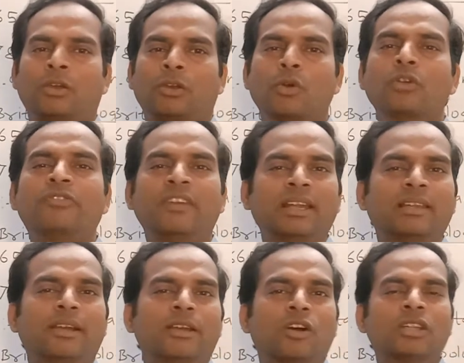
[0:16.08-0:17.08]
Don't feel
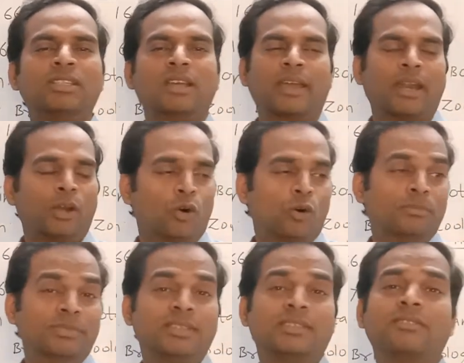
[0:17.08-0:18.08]
that you are stuck at
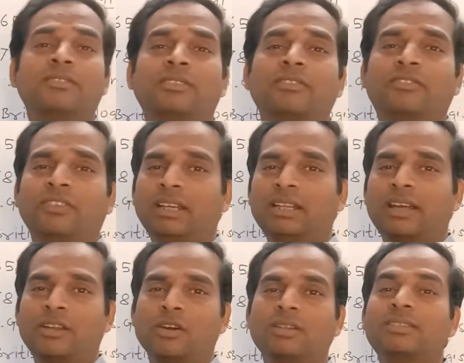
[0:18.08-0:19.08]
homes, feel
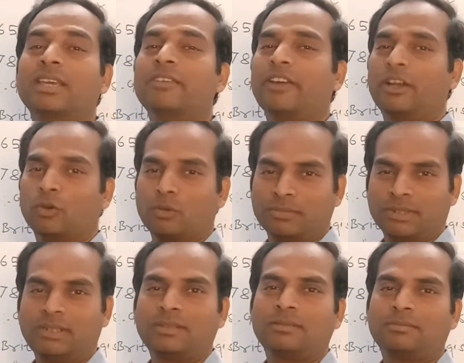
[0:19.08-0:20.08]
that you are safe at
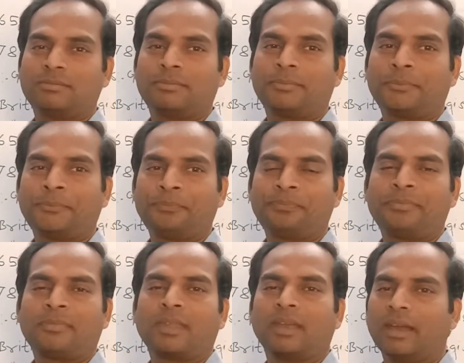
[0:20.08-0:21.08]
homes.
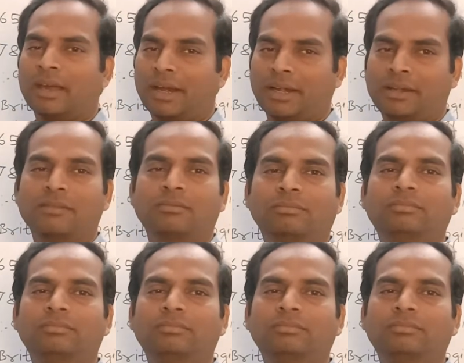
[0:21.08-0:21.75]
And